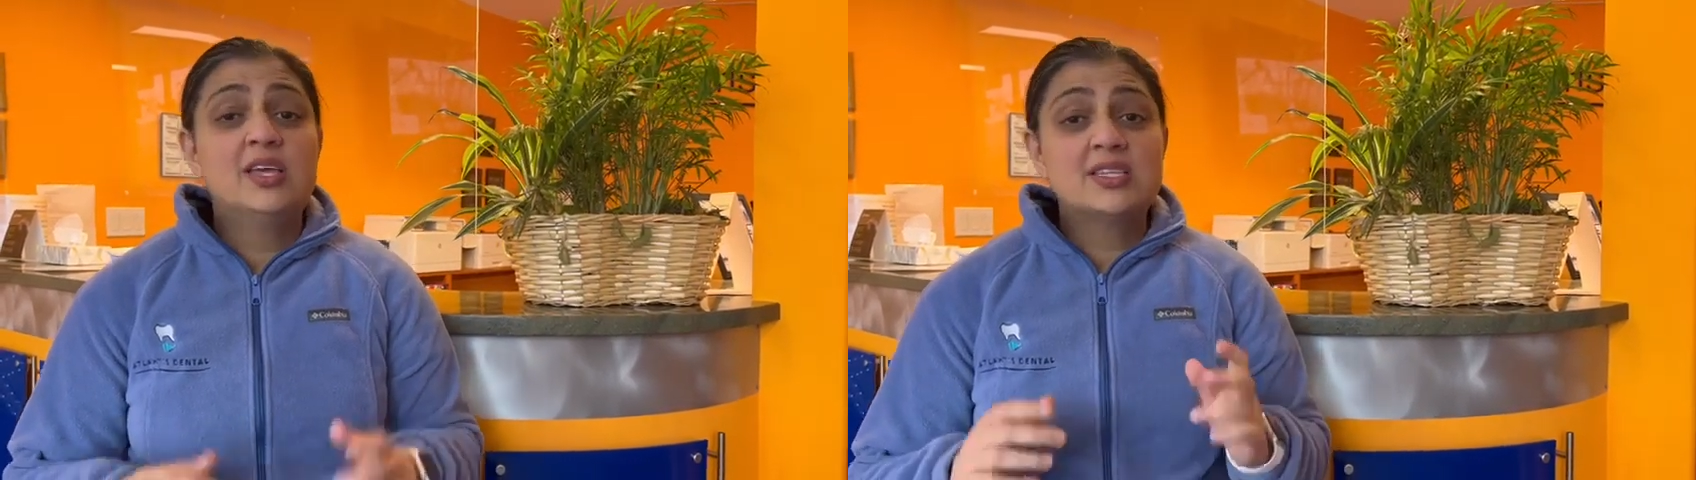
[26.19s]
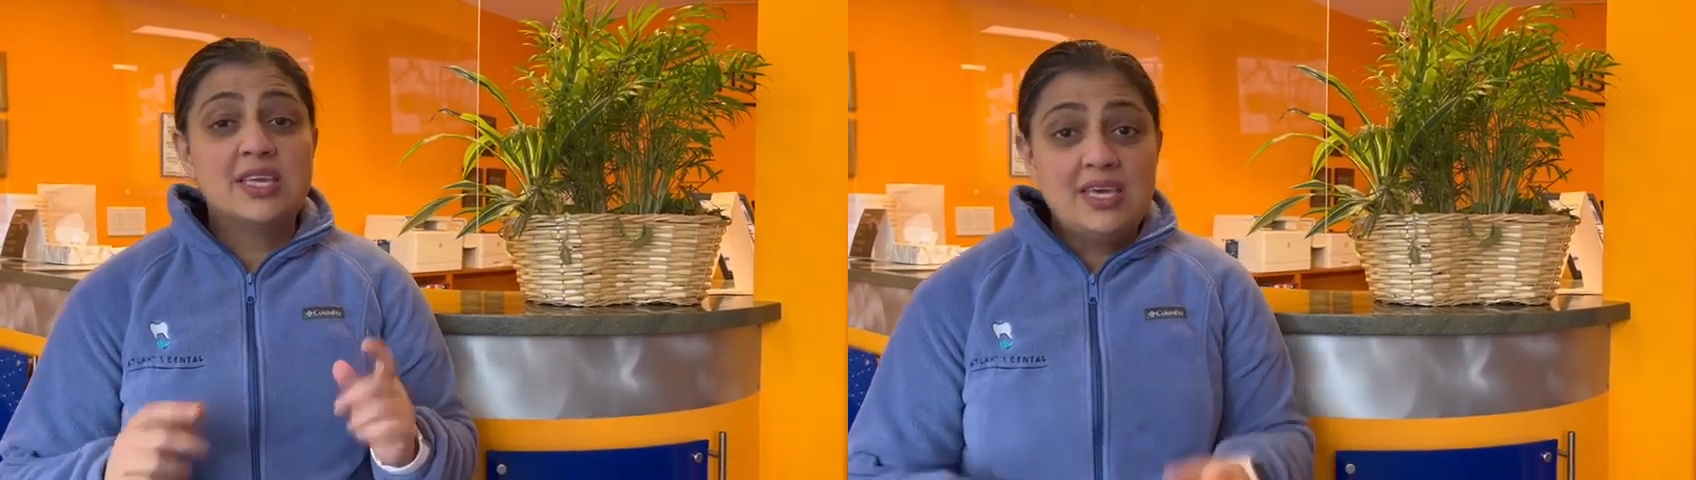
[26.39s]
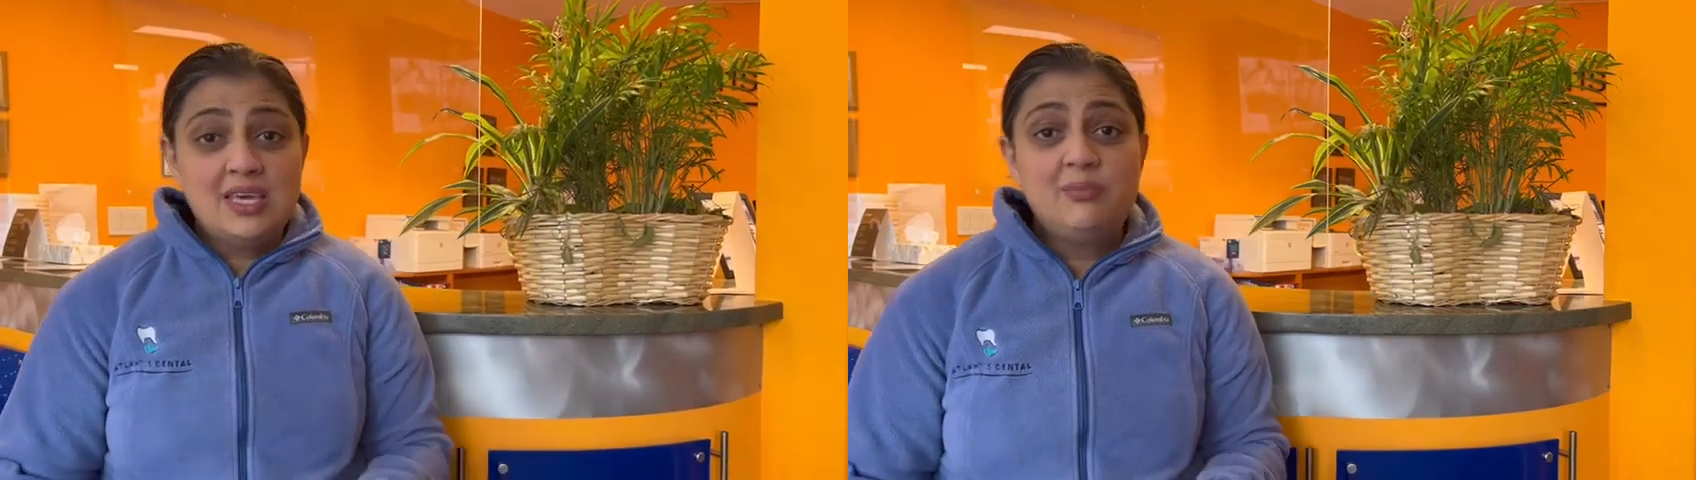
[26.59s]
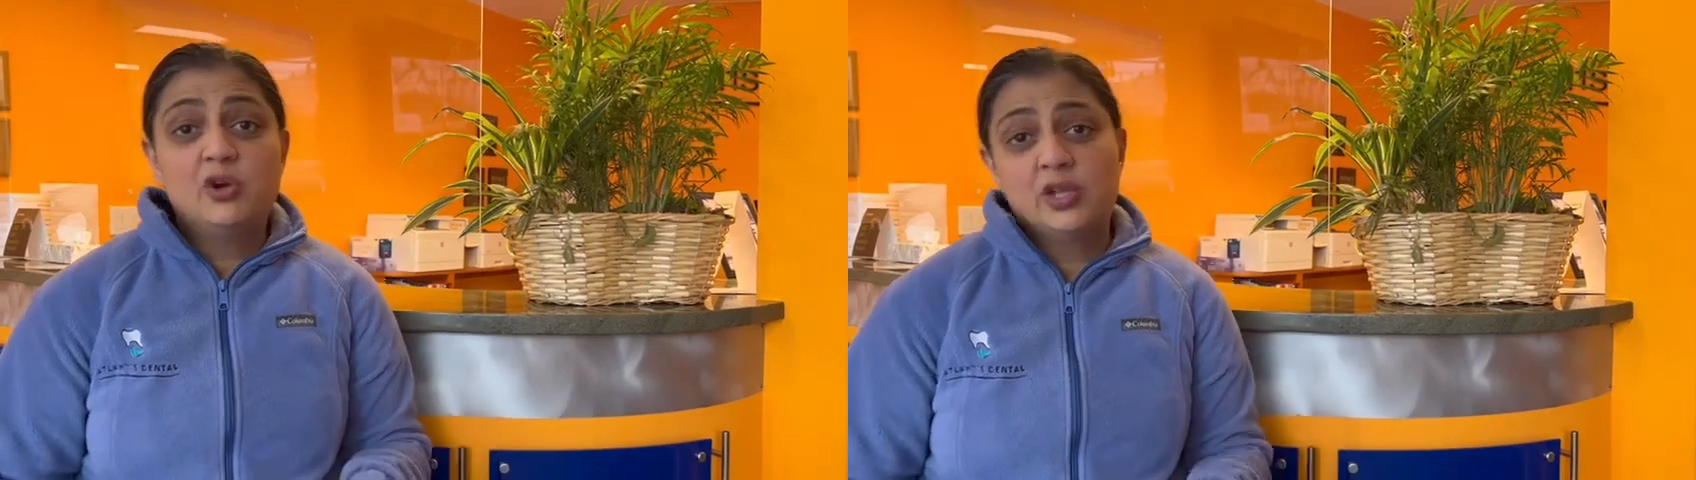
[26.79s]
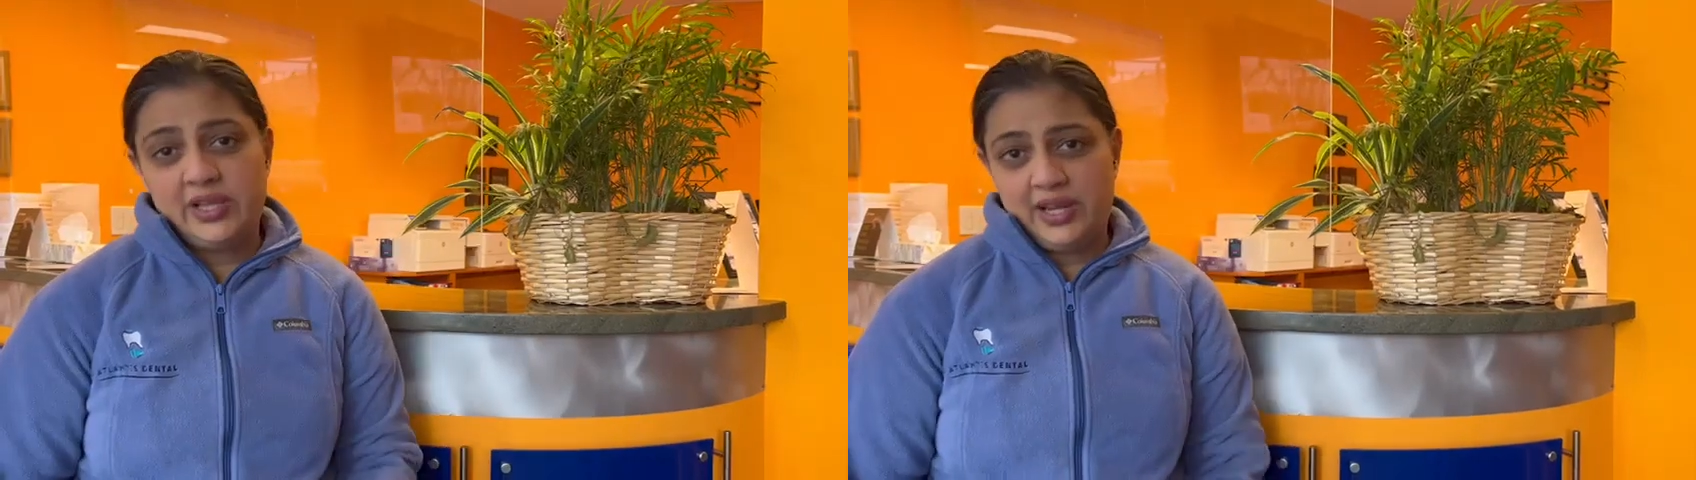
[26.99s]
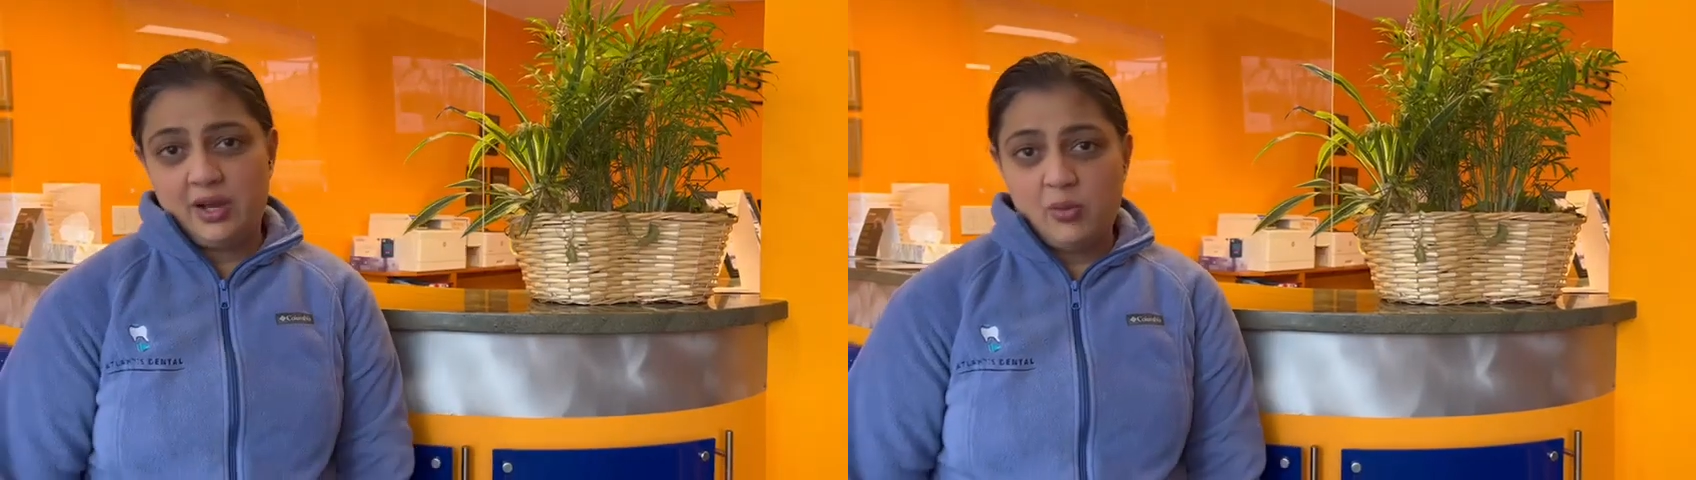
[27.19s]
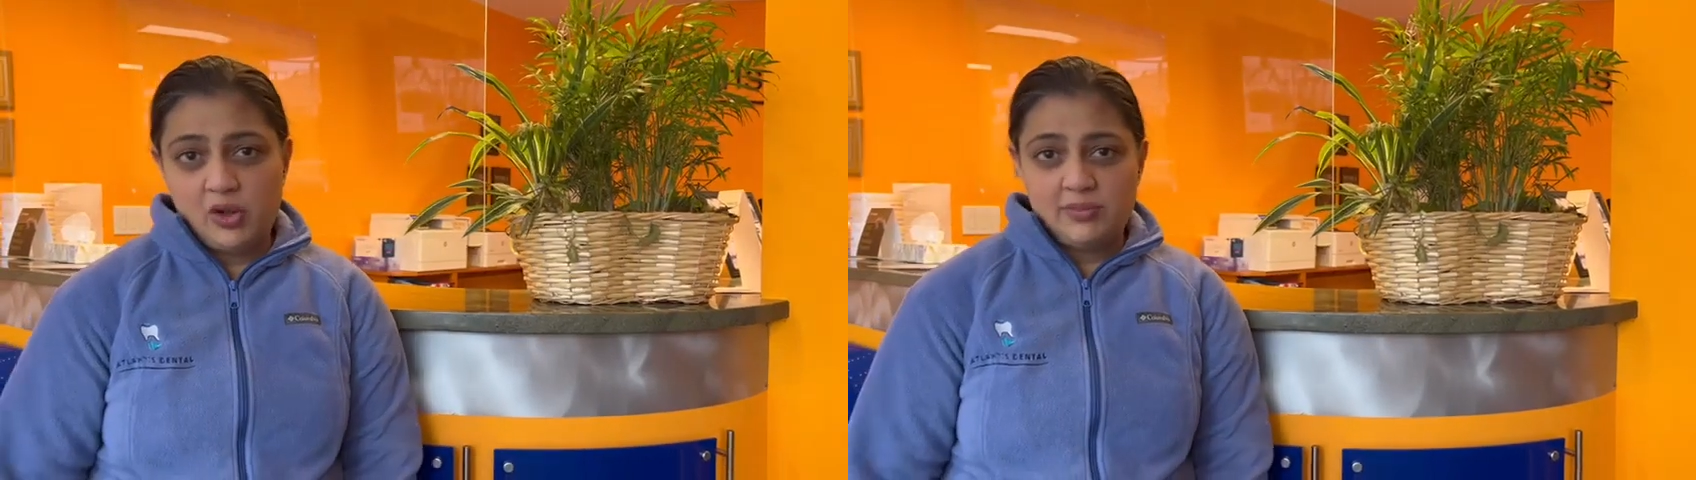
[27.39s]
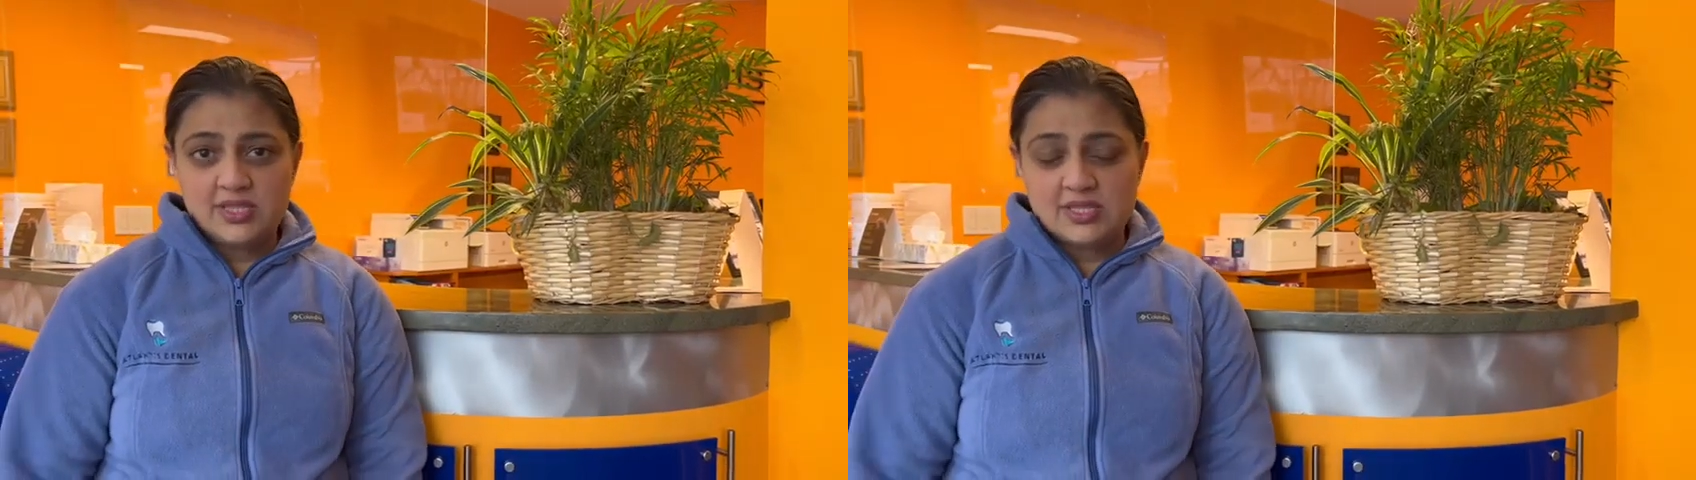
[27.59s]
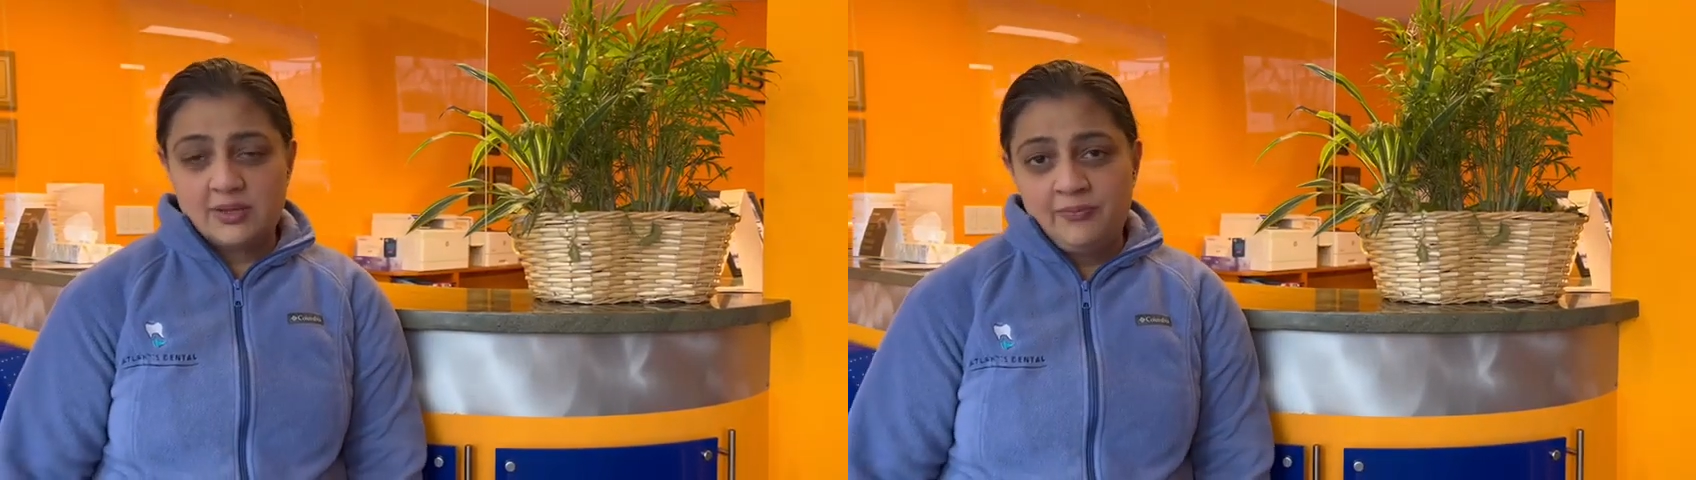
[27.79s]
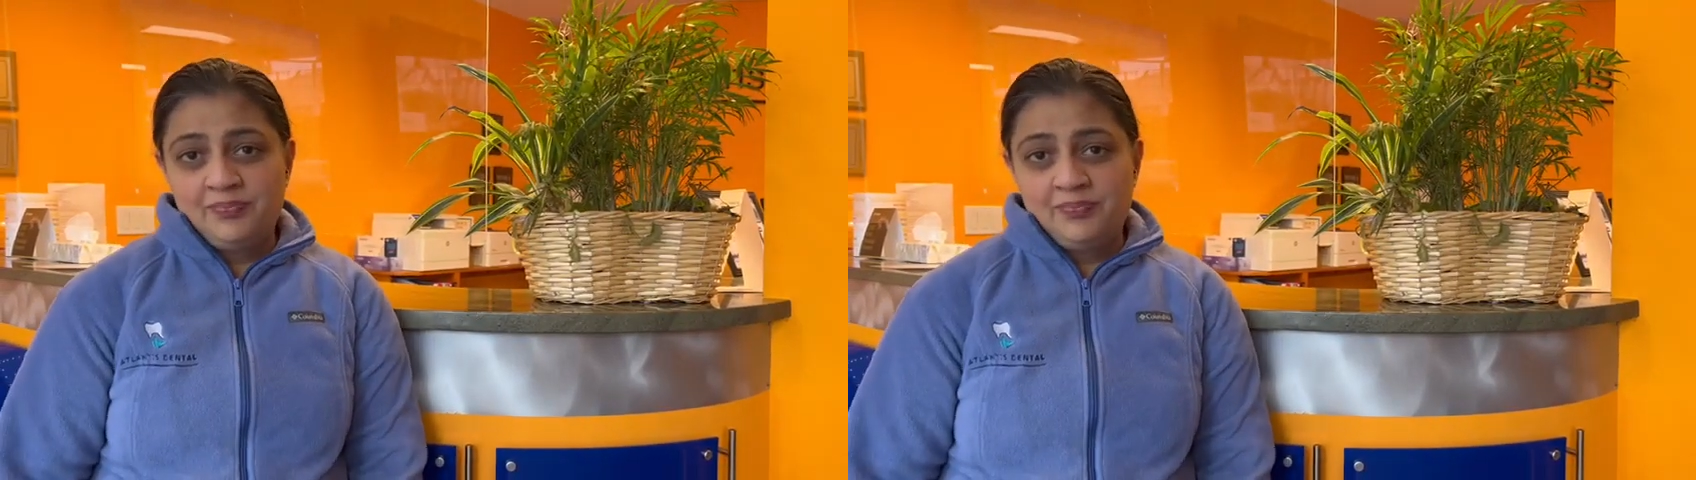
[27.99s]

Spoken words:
is keep your cleaning appointments.